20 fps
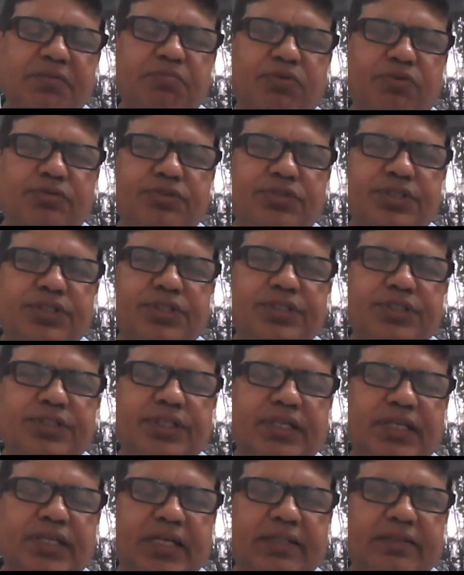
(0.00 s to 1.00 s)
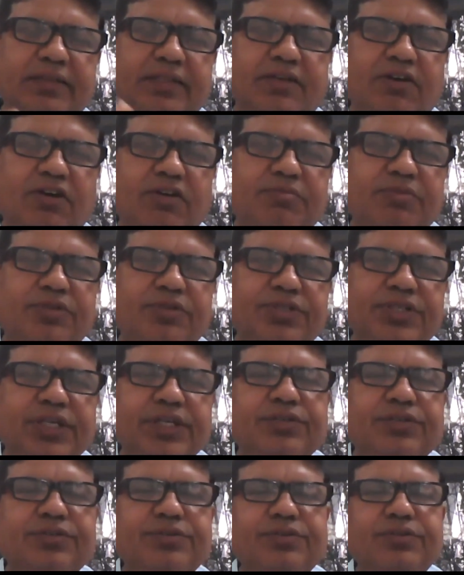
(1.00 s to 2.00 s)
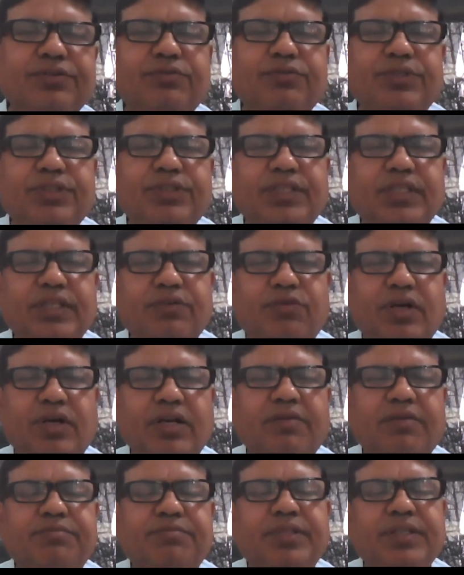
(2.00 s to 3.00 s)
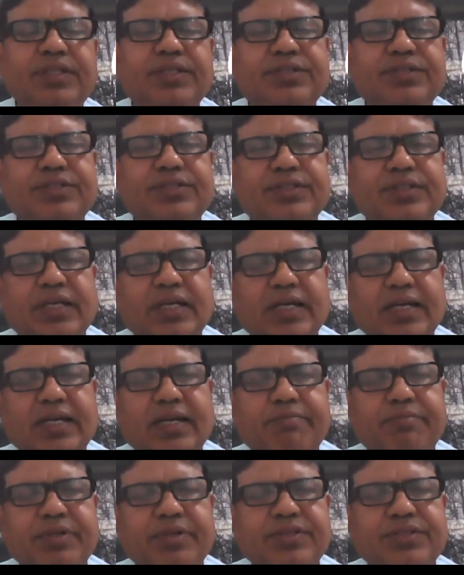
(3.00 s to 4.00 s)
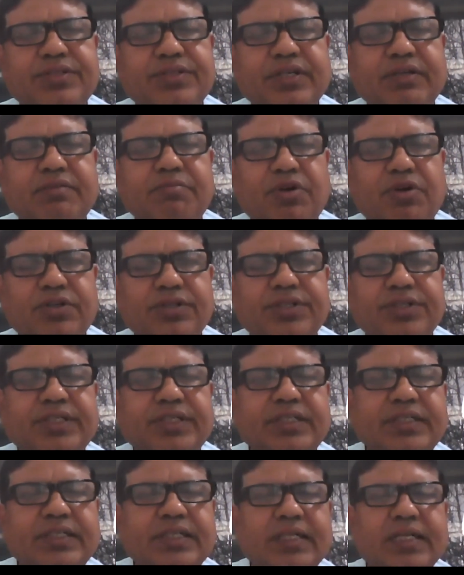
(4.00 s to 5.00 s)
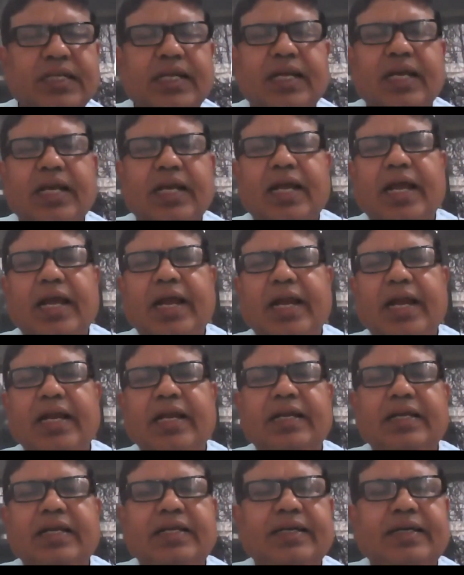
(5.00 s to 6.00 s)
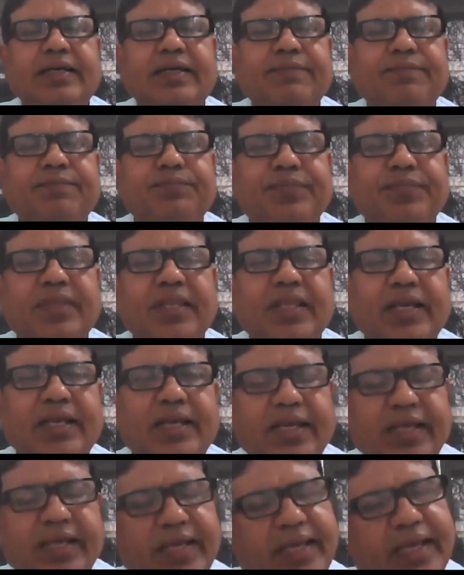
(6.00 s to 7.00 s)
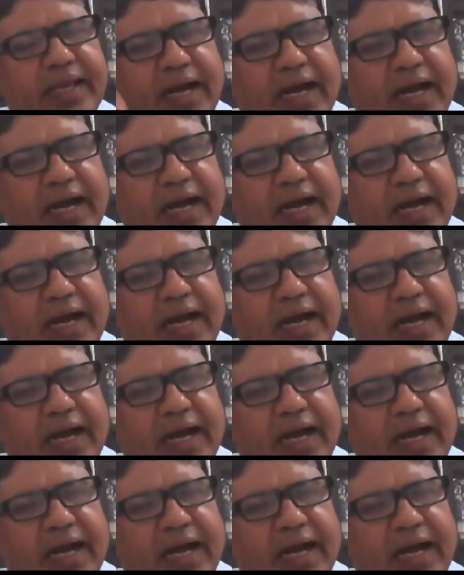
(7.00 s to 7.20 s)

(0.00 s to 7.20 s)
reporter in the conversation with the one of this rapist and murderer, and he